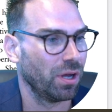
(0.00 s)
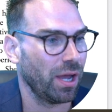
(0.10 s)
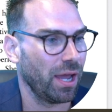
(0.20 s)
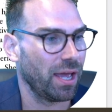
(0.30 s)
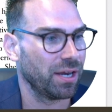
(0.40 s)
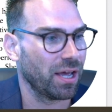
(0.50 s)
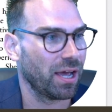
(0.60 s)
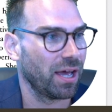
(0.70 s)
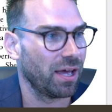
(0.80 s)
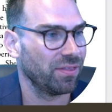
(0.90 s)
And
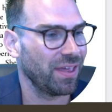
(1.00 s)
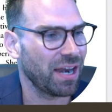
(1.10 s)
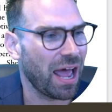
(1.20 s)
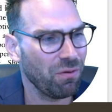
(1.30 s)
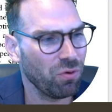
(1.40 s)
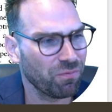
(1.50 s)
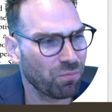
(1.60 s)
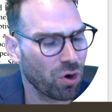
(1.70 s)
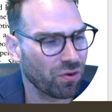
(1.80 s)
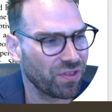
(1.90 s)
then I would have
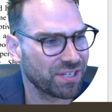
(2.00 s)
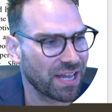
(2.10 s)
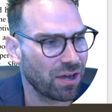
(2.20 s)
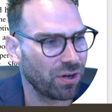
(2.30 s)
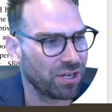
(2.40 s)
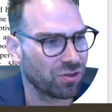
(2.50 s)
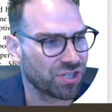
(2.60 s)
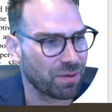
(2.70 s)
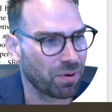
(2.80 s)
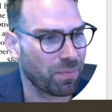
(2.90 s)
broken this out into a
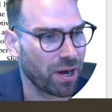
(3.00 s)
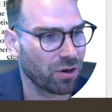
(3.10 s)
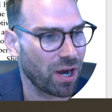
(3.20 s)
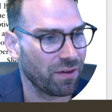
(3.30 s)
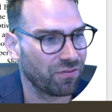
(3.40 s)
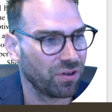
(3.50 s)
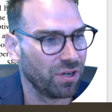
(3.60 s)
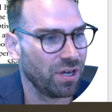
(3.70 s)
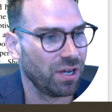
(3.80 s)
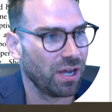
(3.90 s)
separate paragraph
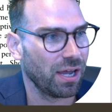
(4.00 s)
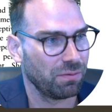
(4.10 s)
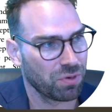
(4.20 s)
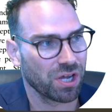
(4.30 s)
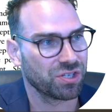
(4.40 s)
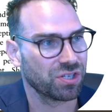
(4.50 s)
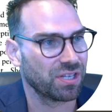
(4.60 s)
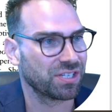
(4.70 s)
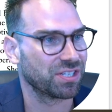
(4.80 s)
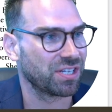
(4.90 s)
because
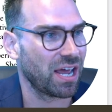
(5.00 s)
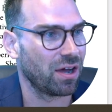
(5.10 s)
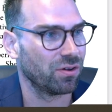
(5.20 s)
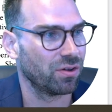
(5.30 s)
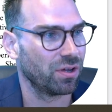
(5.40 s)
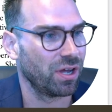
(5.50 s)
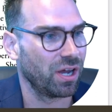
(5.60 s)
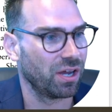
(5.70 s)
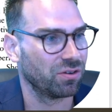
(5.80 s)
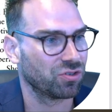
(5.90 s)
this is now
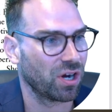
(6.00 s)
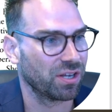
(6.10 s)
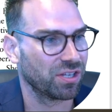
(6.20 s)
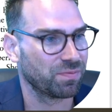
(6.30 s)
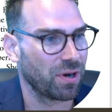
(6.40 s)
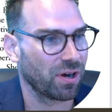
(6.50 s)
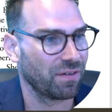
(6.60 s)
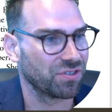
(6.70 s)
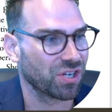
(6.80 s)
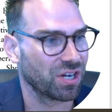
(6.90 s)
this
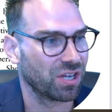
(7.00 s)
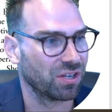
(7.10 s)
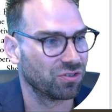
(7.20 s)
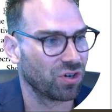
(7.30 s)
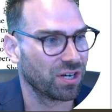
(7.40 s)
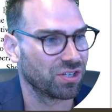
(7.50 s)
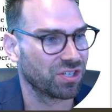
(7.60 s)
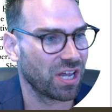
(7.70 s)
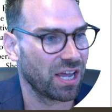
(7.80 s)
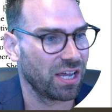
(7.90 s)
paragraph is going to try to
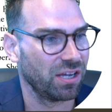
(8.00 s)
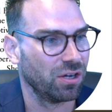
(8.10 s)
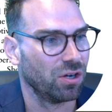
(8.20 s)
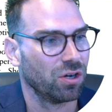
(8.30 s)
say,